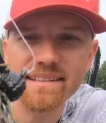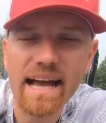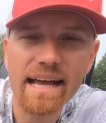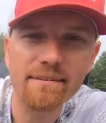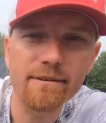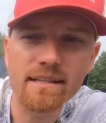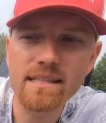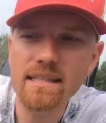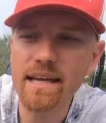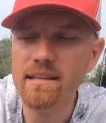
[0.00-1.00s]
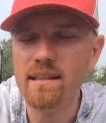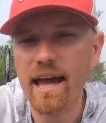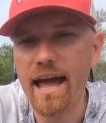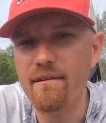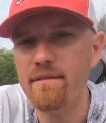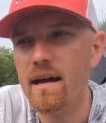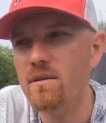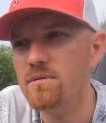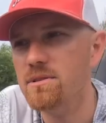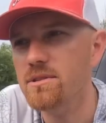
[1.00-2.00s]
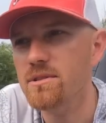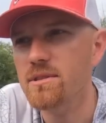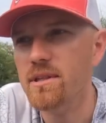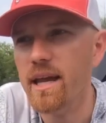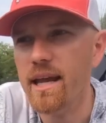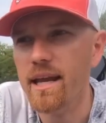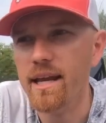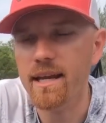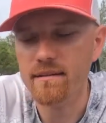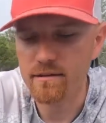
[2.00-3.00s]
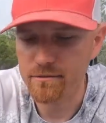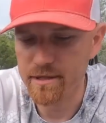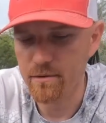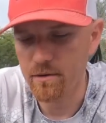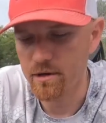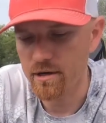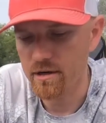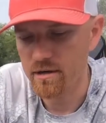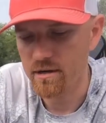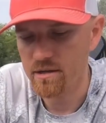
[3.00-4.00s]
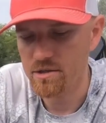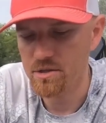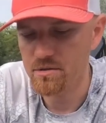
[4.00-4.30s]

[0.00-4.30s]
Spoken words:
I really like the 1/2 ounce and the 3/4, because